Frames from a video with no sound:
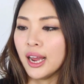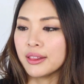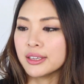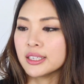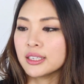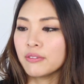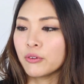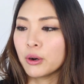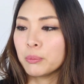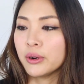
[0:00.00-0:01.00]
yeah, and this is a
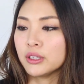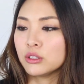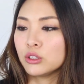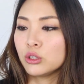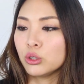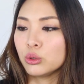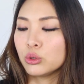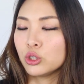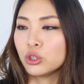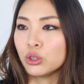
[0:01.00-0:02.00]

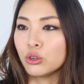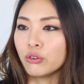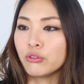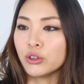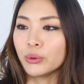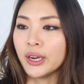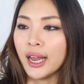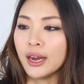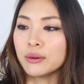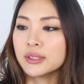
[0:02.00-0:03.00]
4.22 fluid
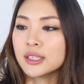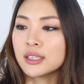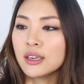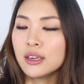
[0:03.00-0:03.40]
ounce.